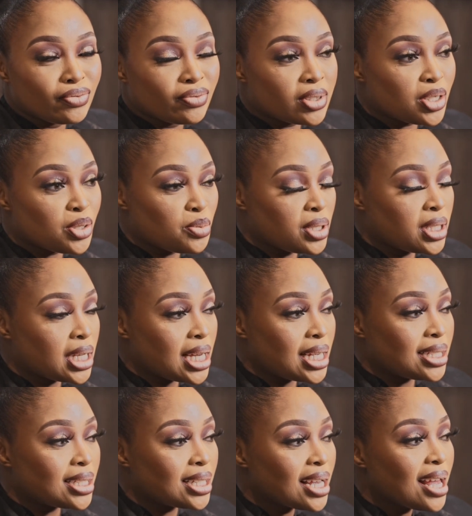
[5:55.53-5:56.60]
this
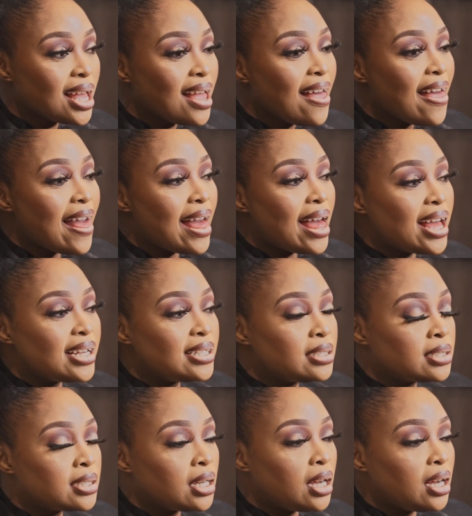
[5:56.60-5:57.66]
weekend,
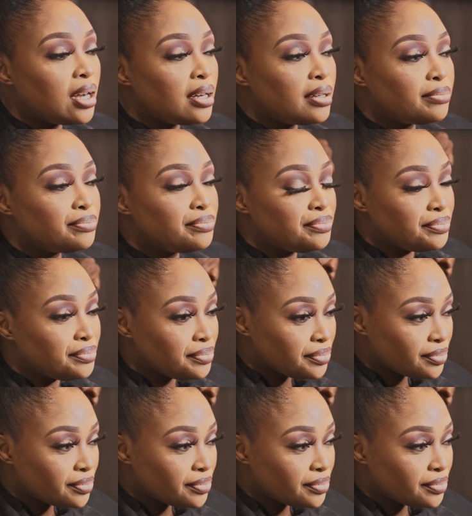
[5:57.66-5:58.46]
and um,